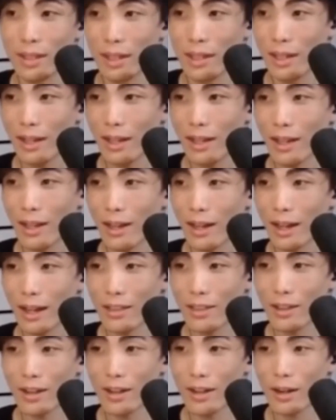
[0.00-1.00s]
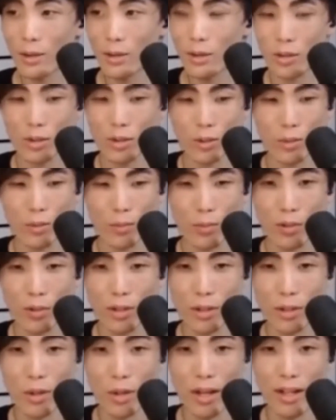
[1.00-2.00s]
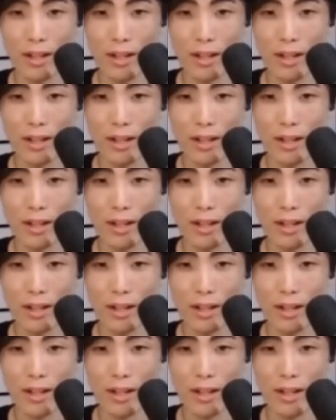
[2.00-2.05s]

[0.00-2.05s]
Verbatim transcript: I thought I was doing pretty well.